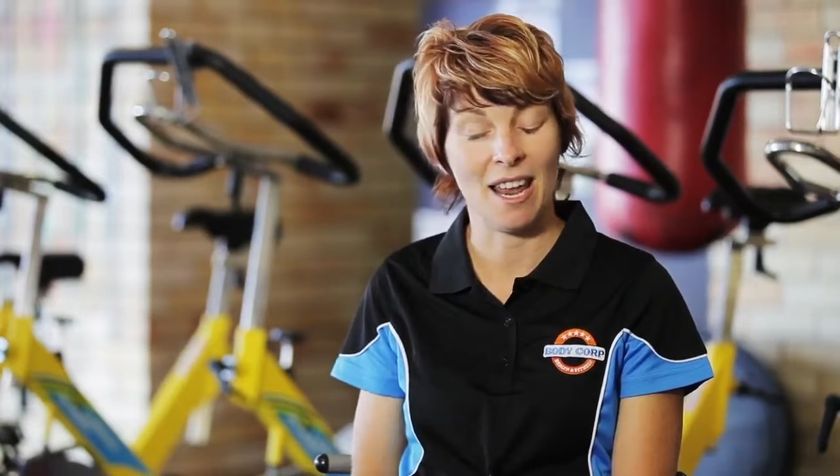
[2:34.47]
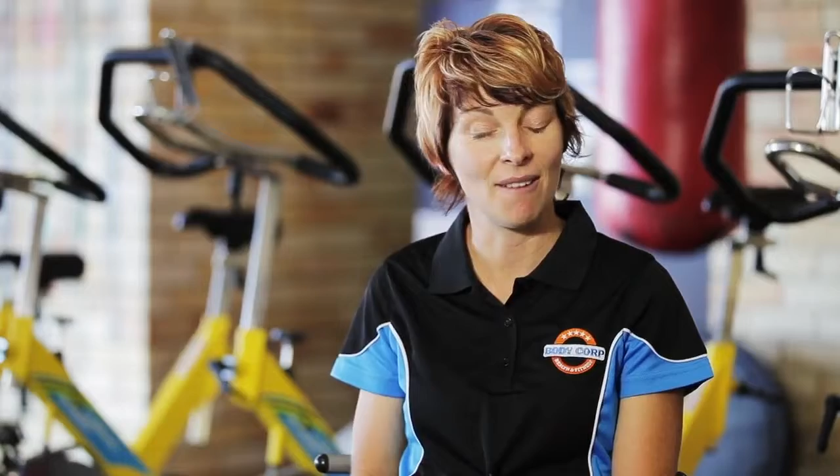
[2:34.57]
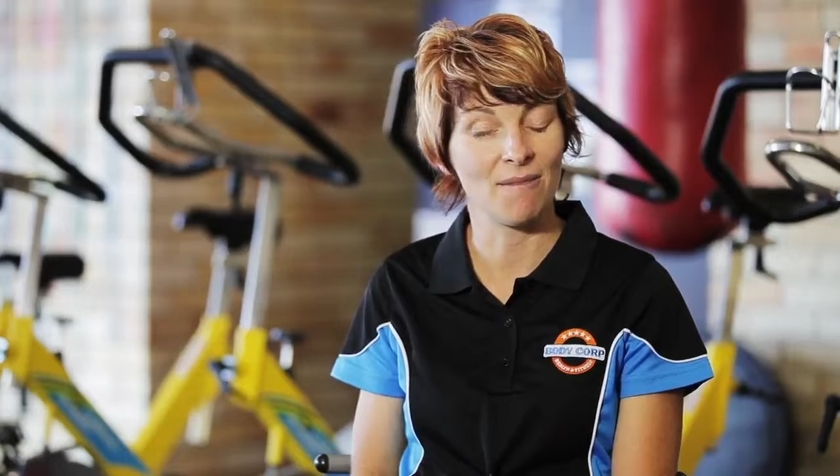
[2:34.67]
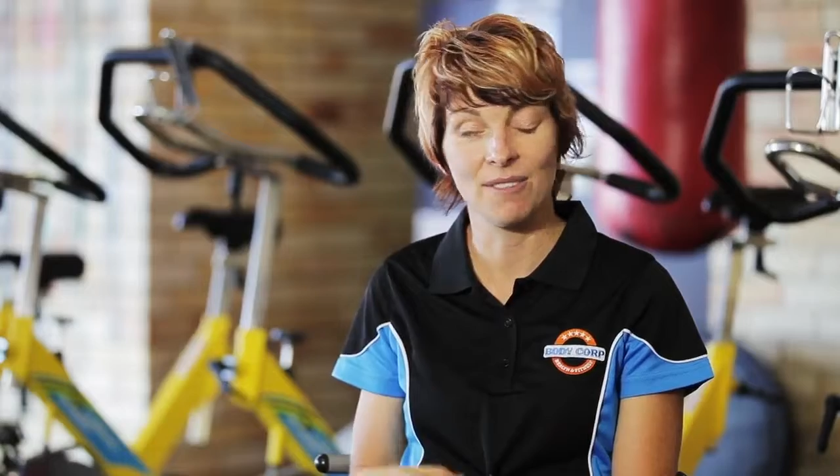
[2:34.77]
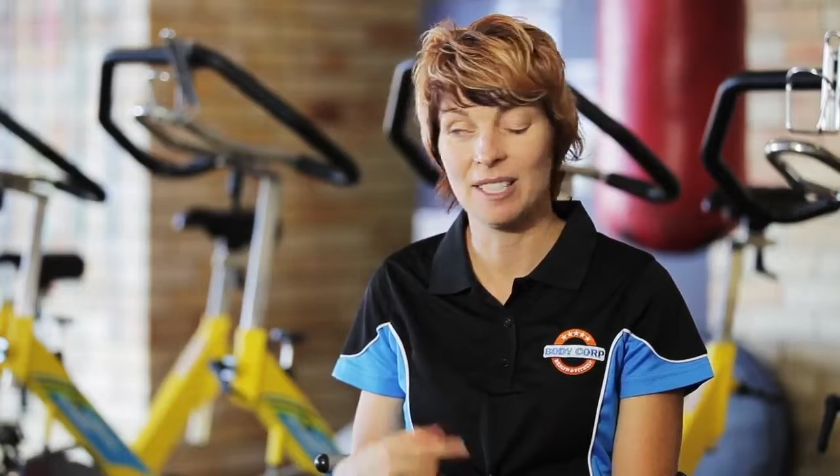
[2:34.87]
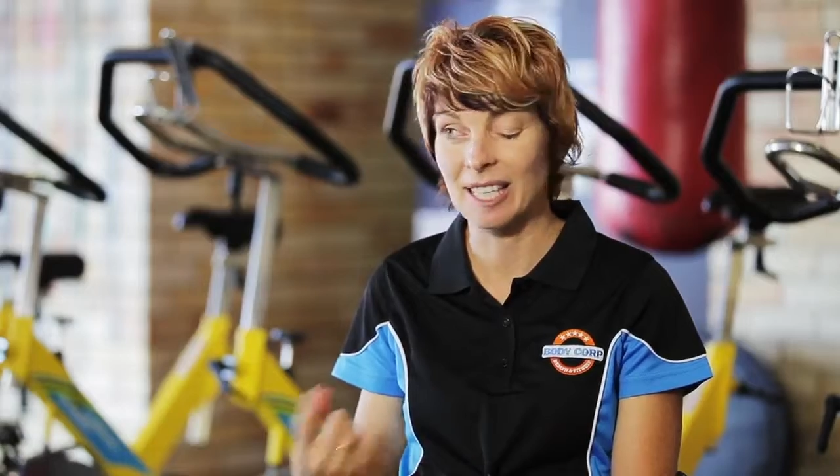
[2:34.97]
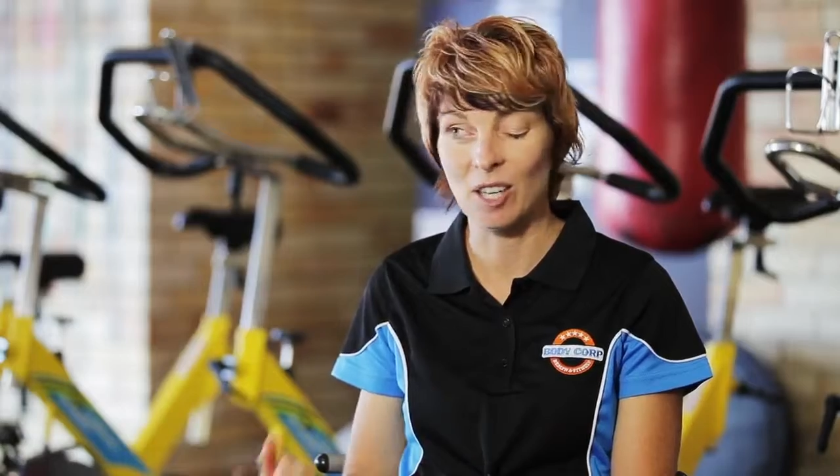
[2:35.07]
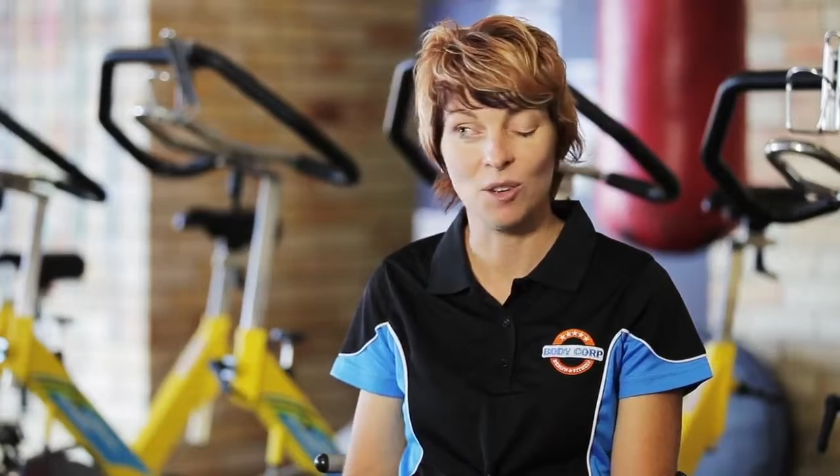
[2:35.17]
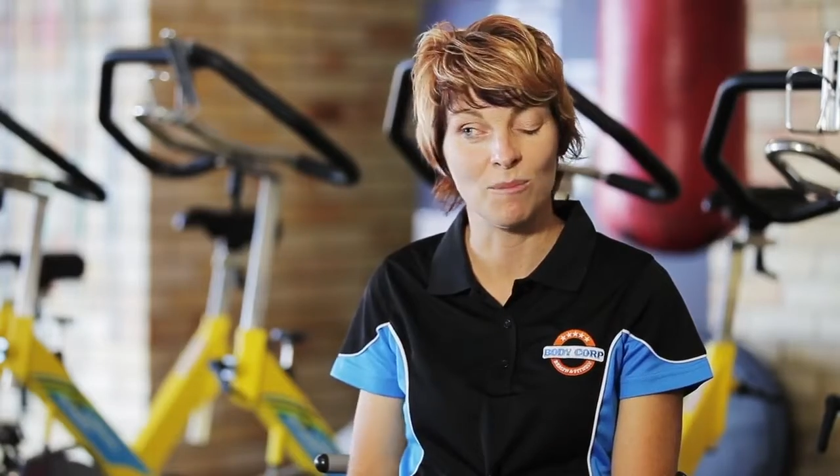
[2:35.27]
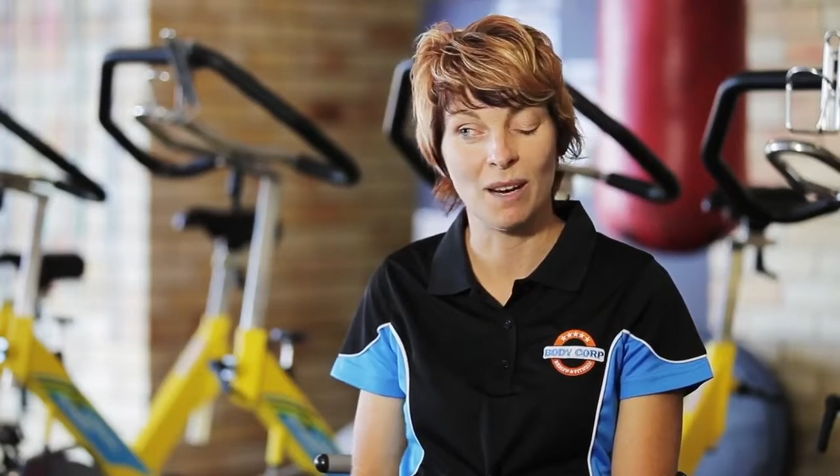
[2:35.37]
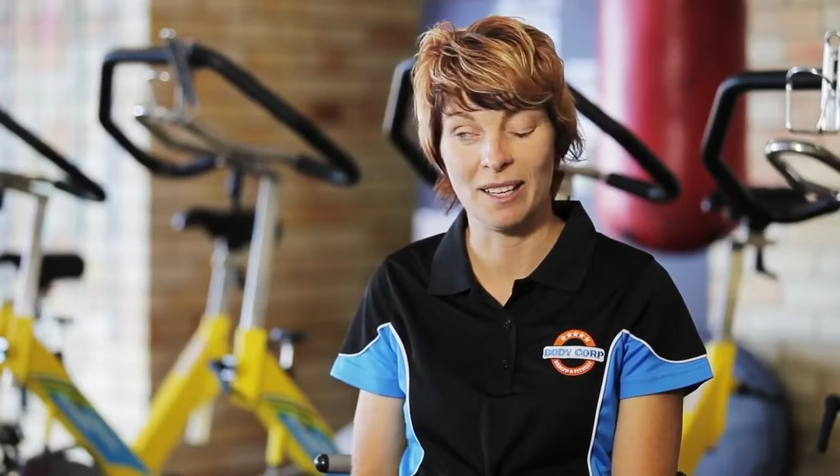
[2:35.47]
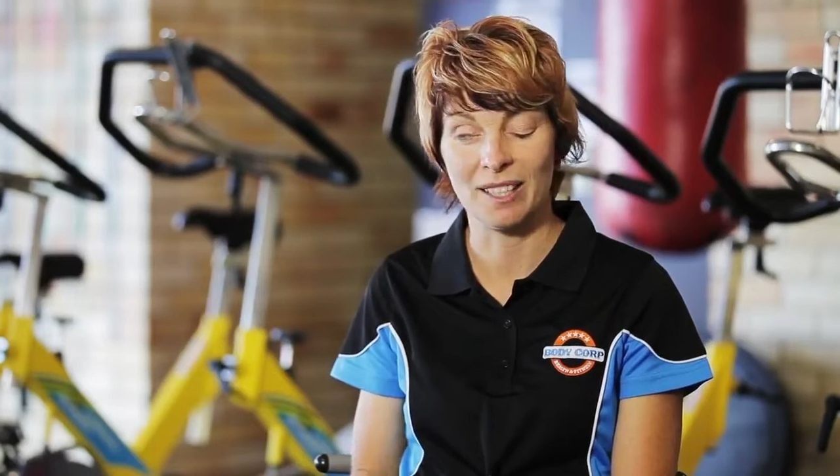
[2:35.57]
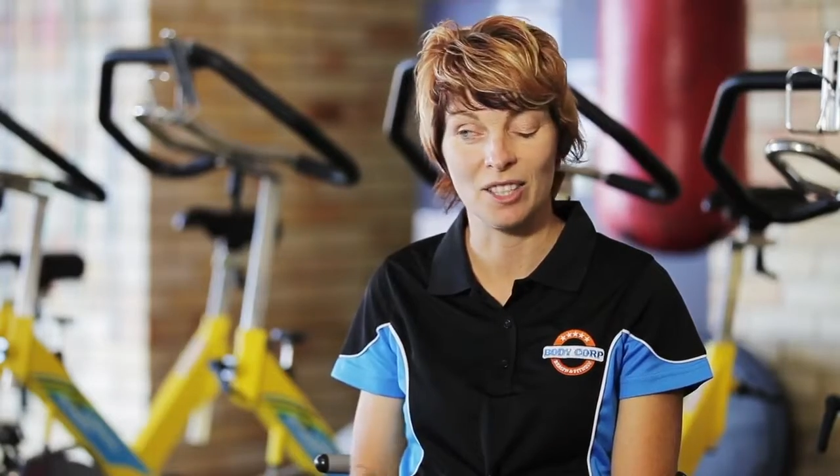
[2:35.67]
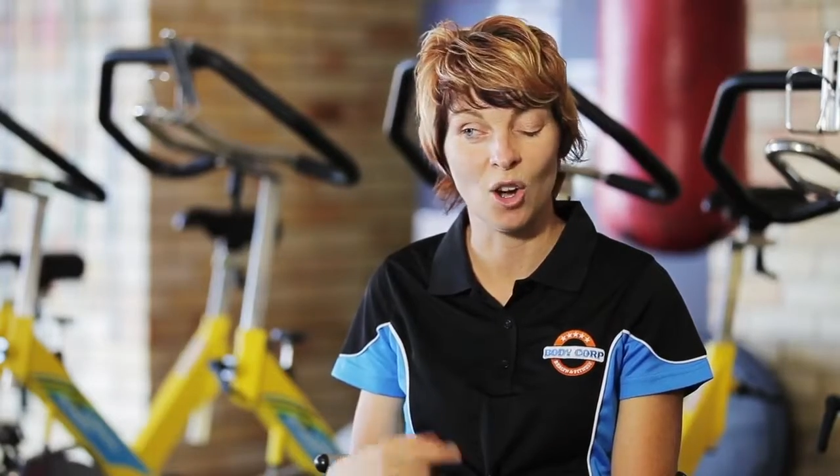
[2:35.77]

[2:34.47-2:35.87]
every single month,